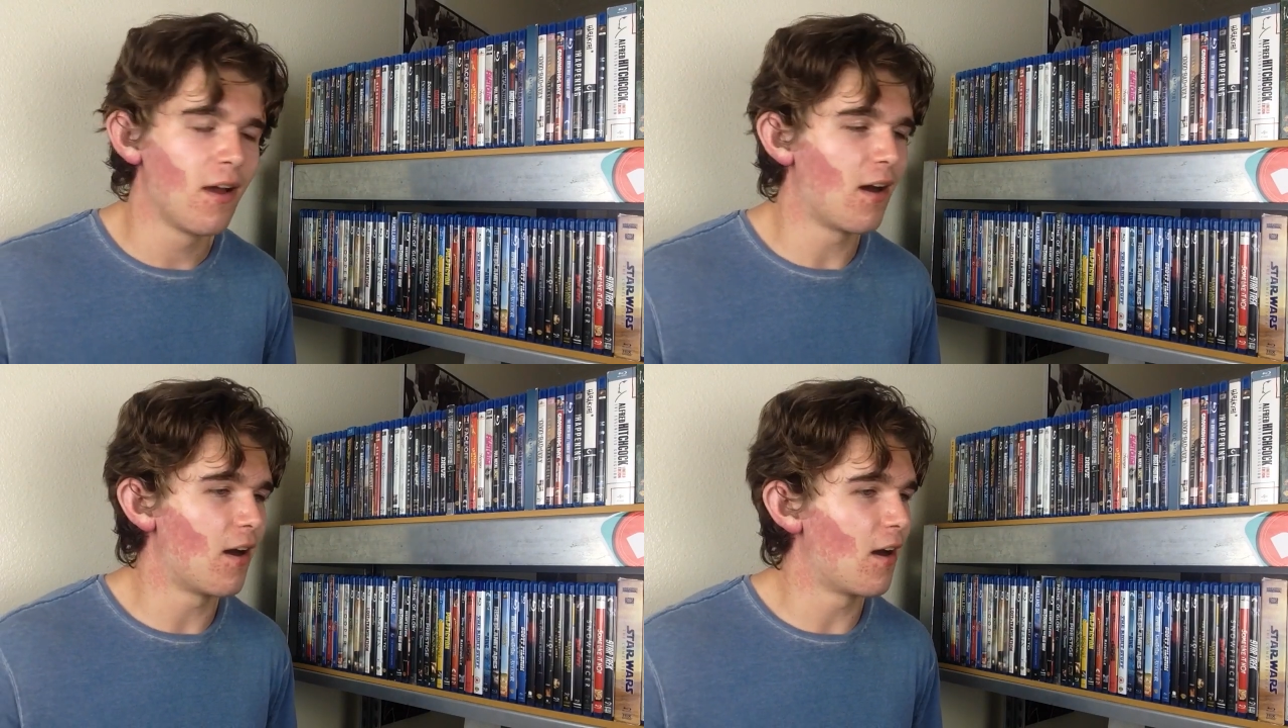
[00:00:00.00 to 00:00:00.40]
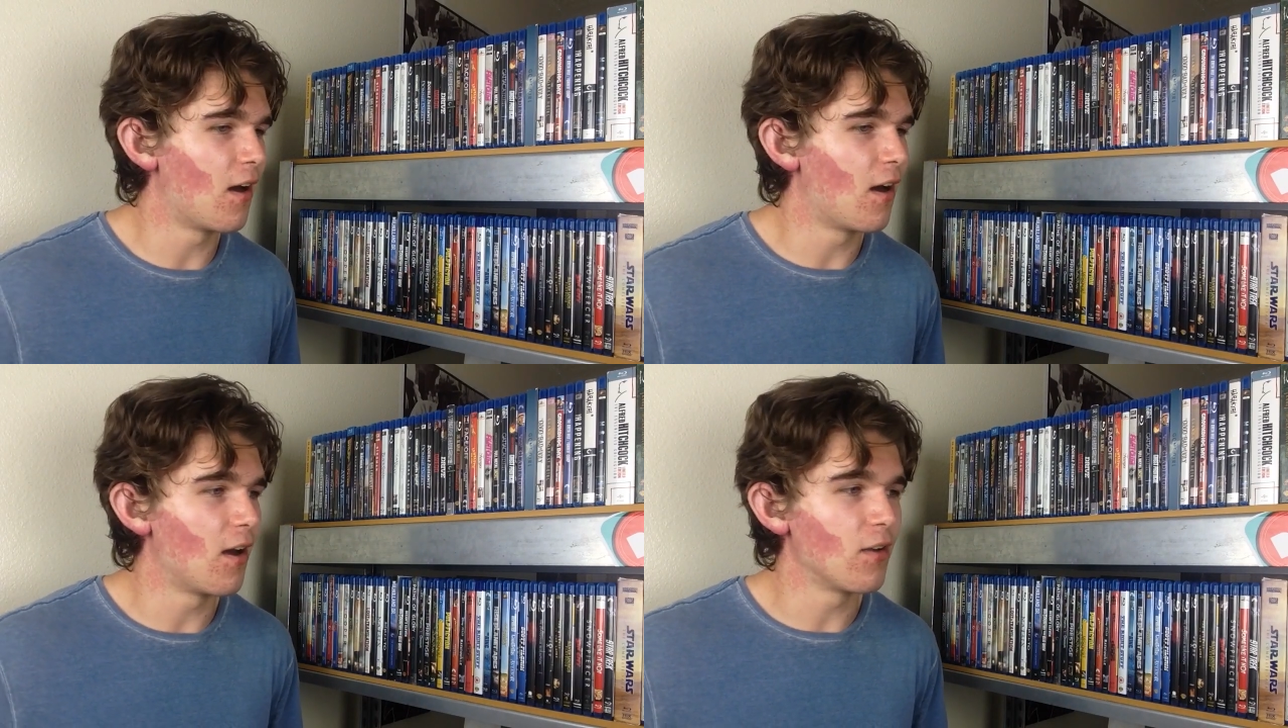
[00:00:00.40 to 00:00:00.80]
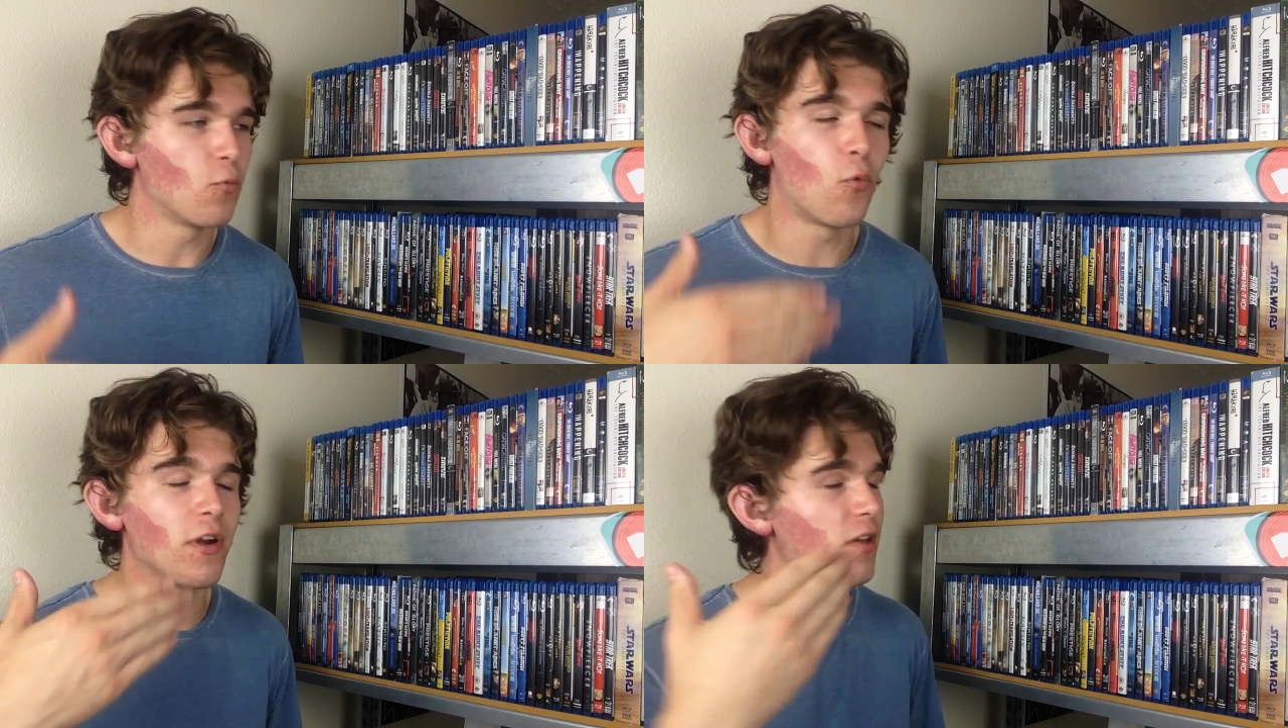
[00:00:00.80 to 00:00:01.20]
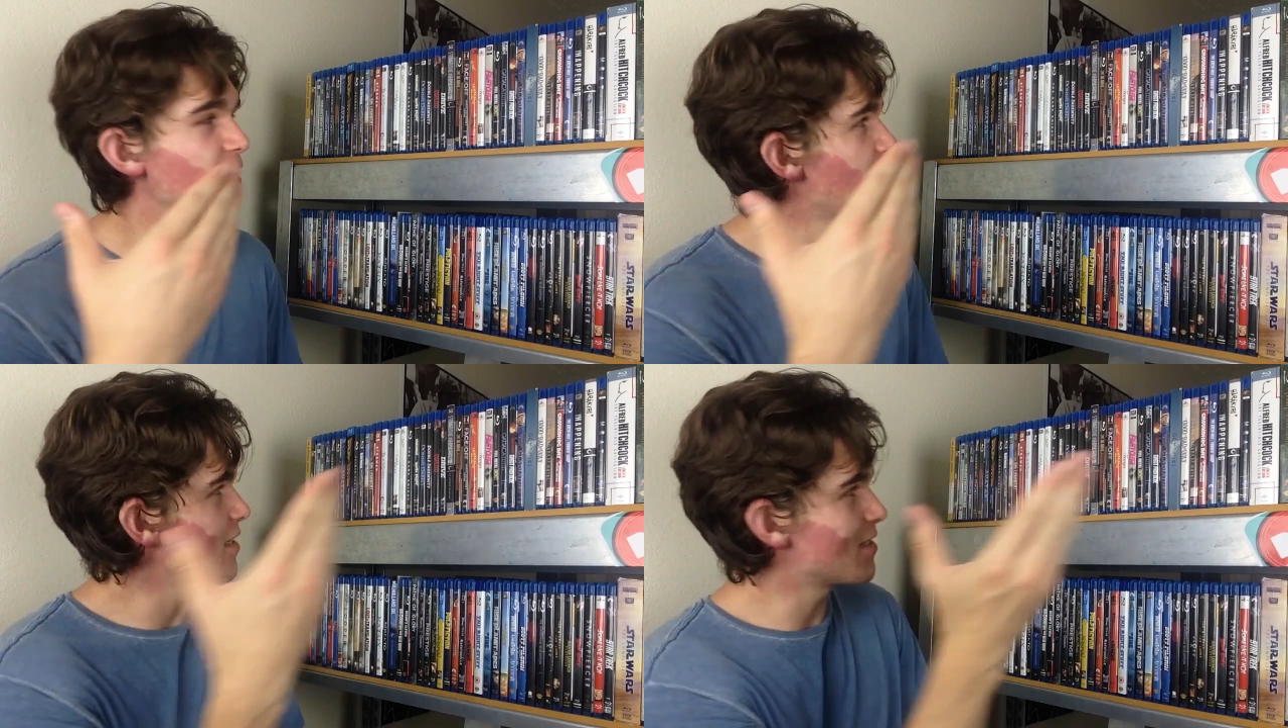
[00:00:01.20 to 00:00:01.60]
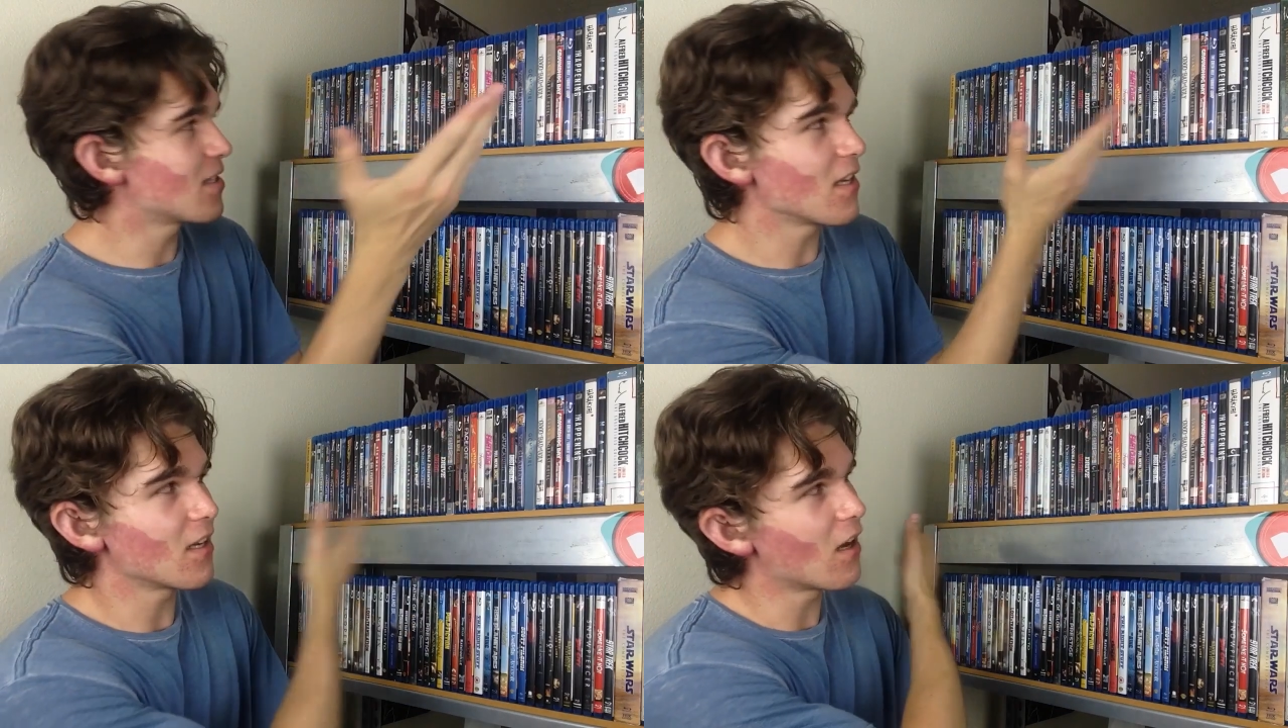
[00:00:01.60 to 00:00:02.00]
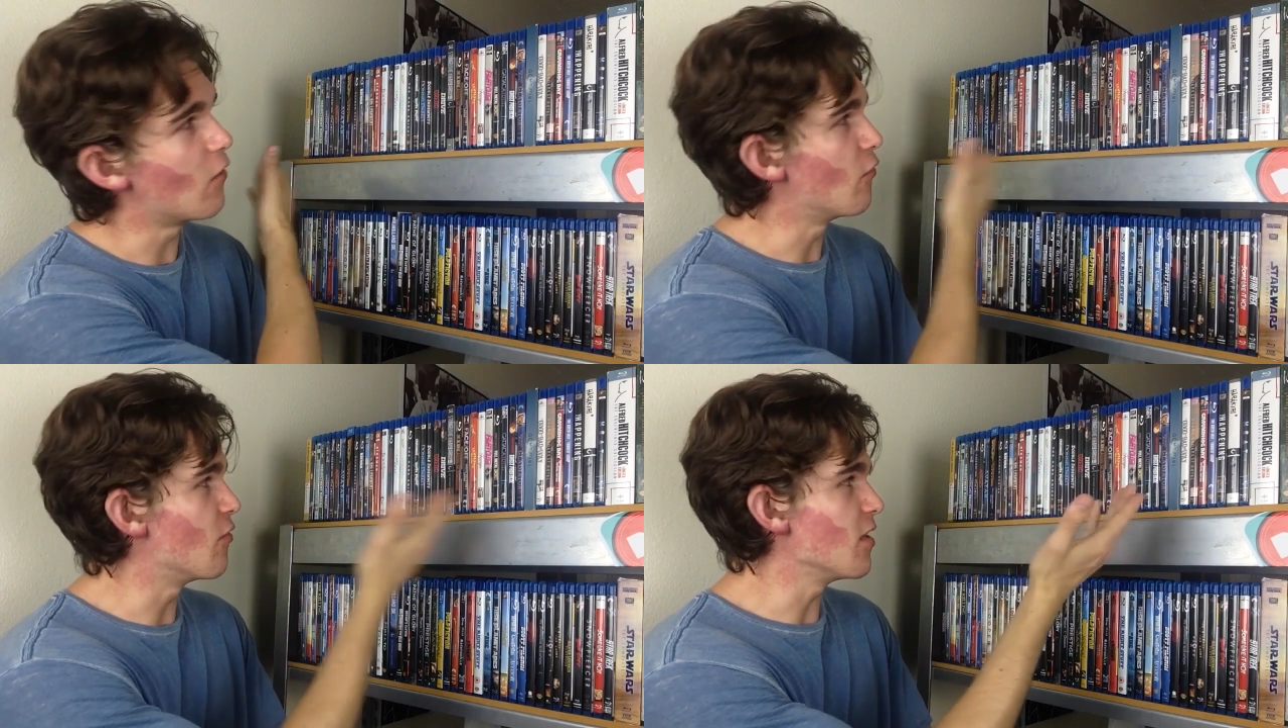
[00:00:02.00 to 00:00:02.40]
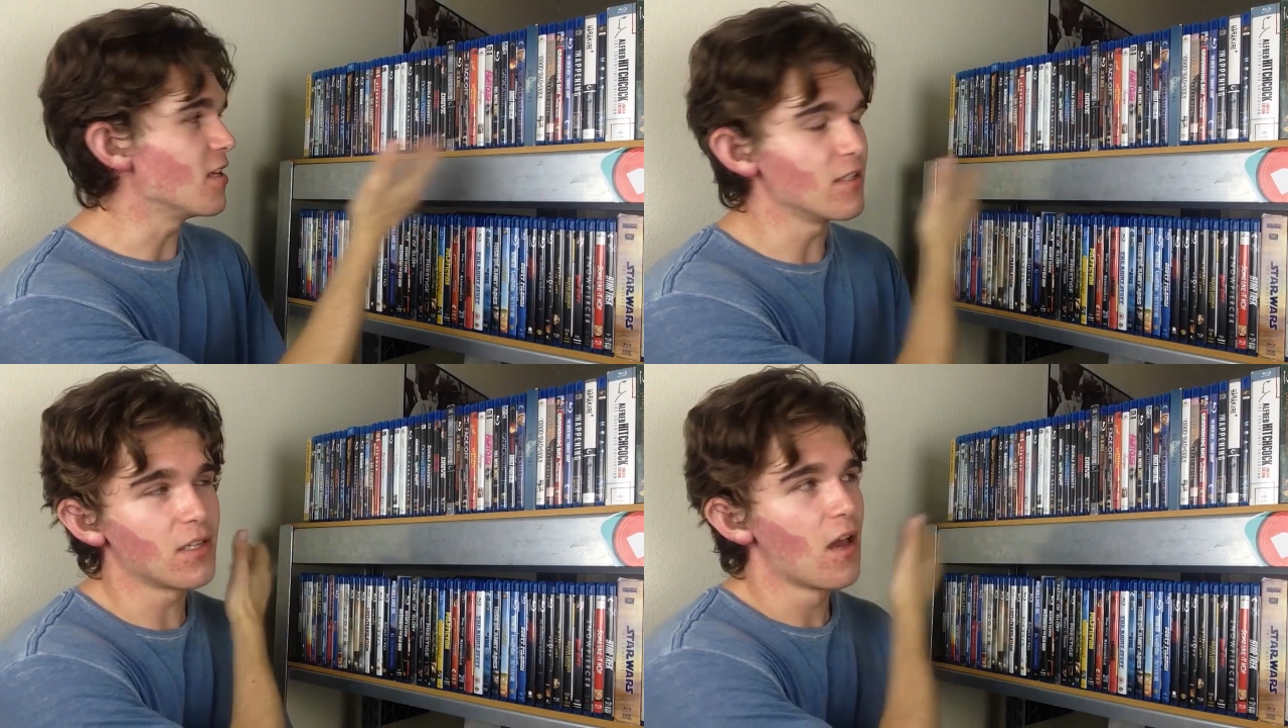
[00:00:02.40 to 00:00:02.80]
What do you guys think of these